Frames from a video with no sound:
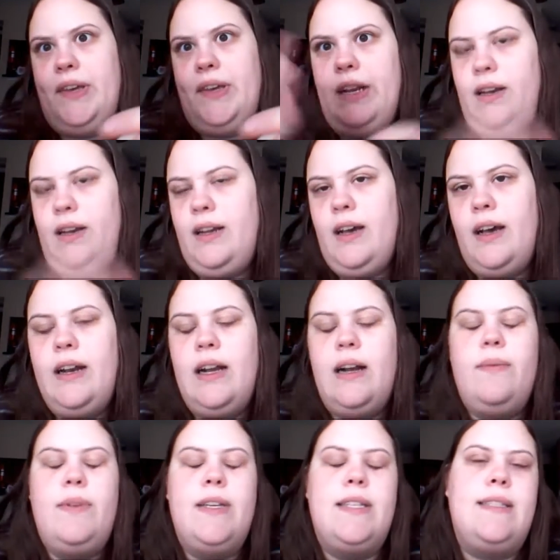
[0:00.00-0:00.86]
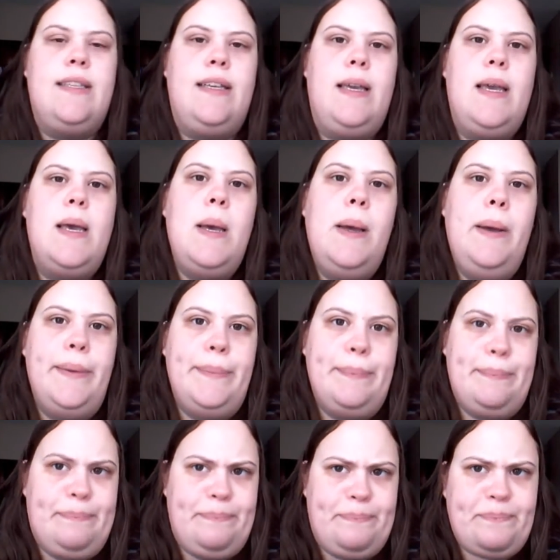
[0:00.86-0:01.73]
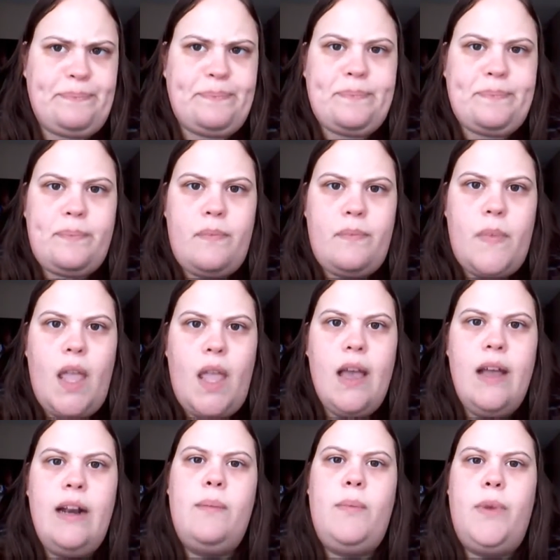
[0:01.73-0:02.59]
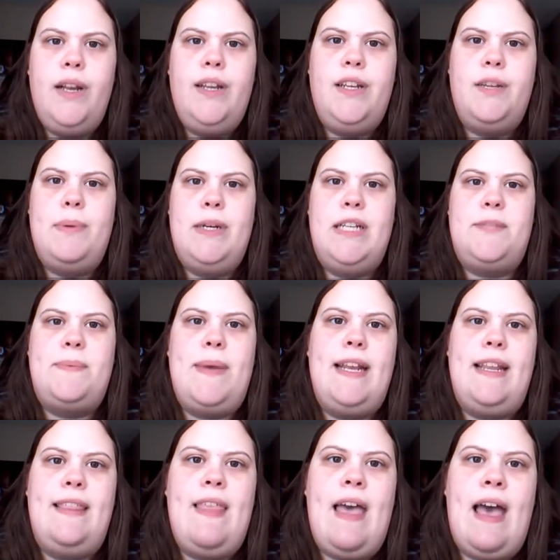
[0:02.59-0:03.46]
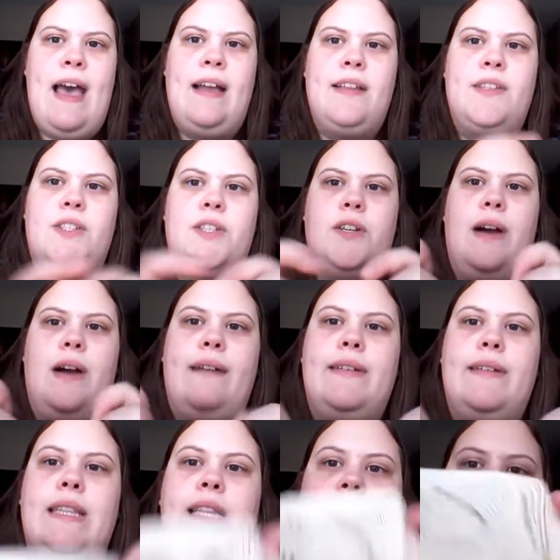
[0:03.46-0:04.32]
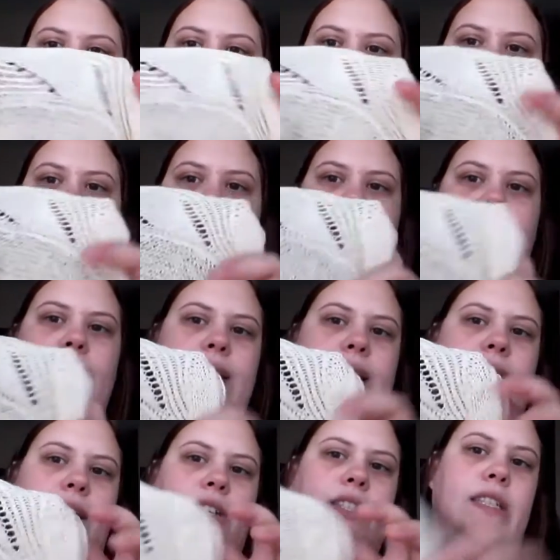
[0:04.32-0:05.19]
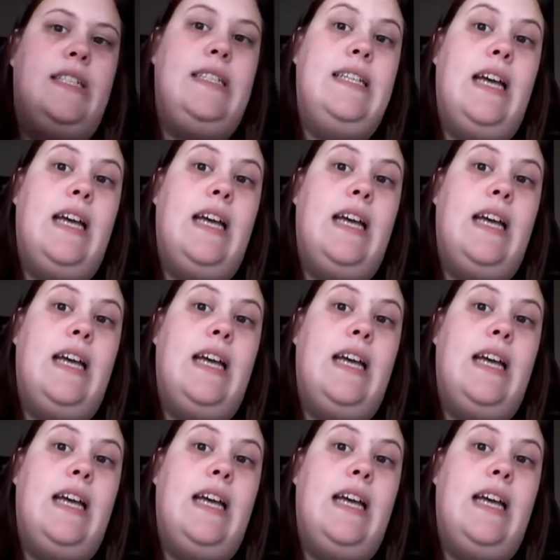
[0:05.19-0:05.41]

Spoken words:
you get it done, obviously. And I'm wanting to participate in that. So I would love to have this actually